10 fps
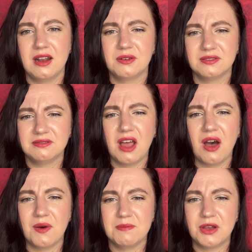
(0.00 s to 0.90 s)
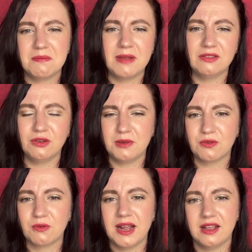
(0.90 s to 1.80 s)
I don't know, I'm not meant to
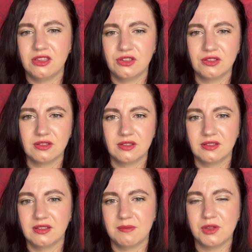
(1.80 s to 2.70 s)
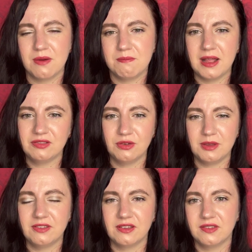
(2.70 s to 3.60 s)
be rich. I'm not meant to
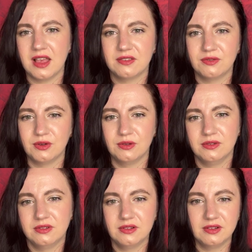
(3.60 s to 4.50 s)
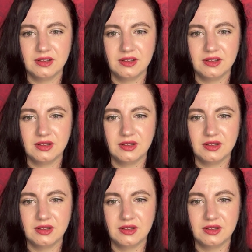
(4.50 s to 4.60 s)
be successful.